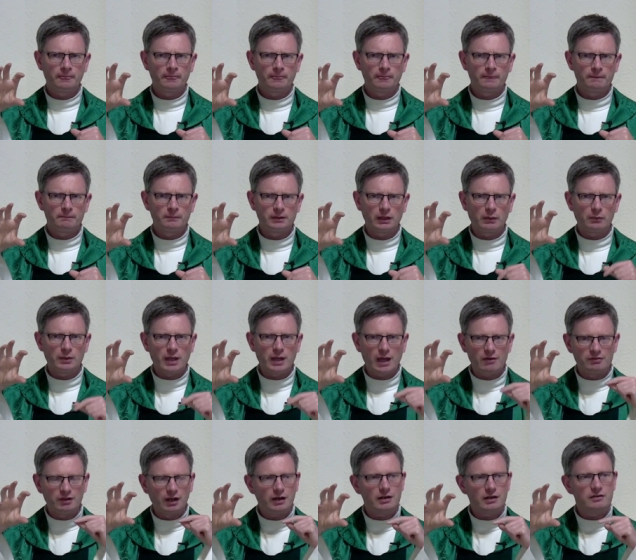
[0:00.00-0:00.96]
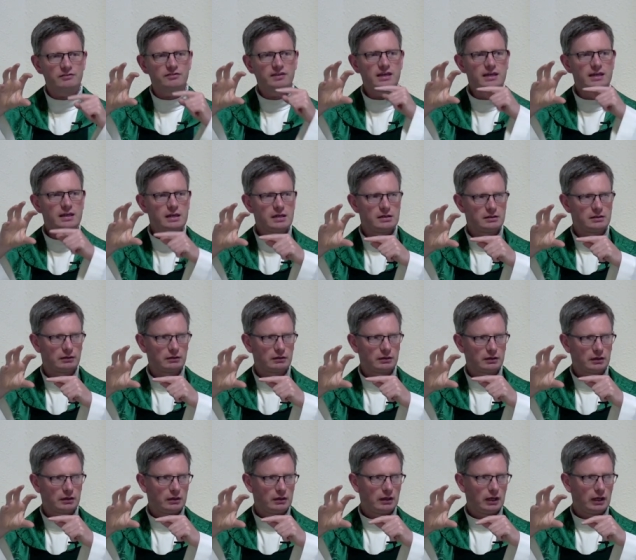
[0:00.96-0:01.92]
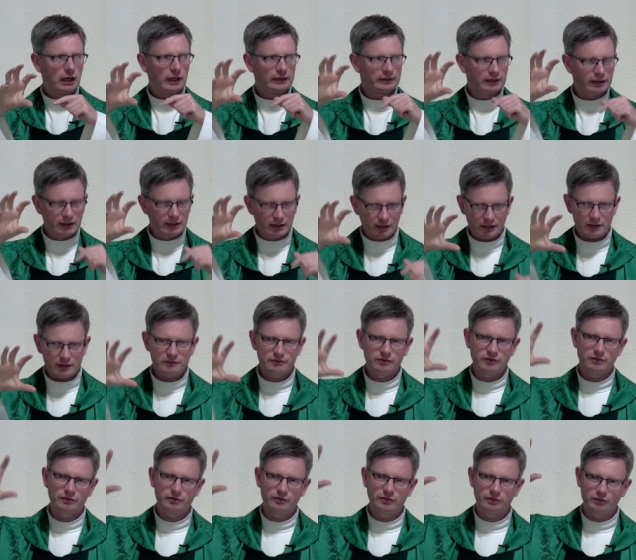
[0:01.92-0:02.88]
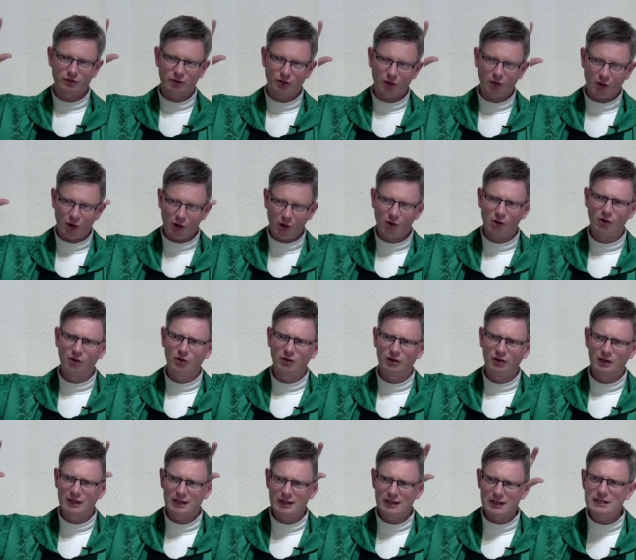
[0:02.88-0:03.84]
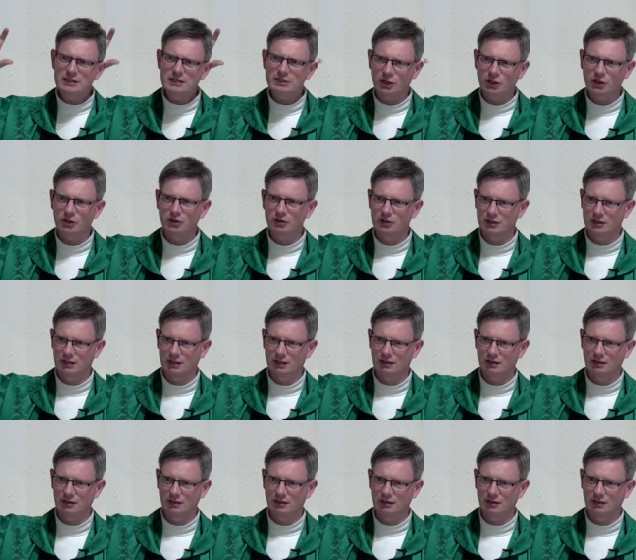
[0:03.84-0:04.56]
but that we have life here and then life for all eternity.